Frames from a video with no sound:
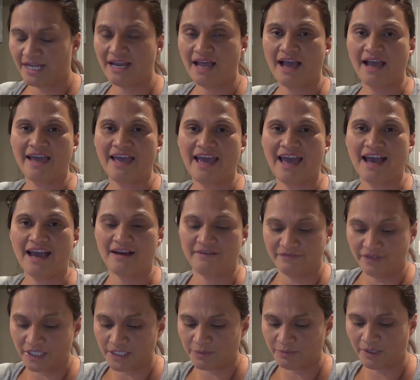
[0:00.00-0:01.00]
then I
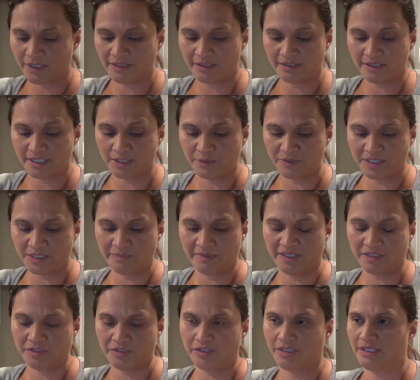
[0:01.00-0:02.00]
have this one. This one
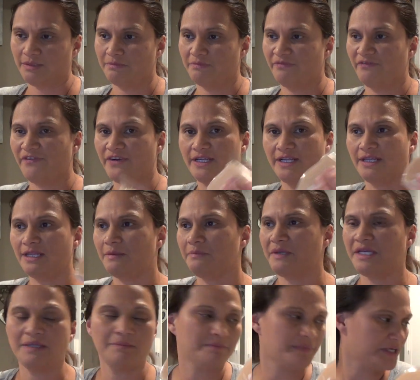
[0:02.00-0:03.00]
smells good. Vanilla
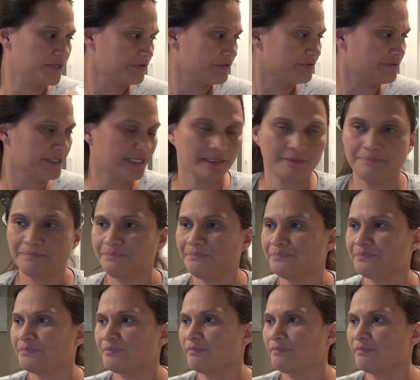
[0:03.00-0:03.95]
bean buttercream.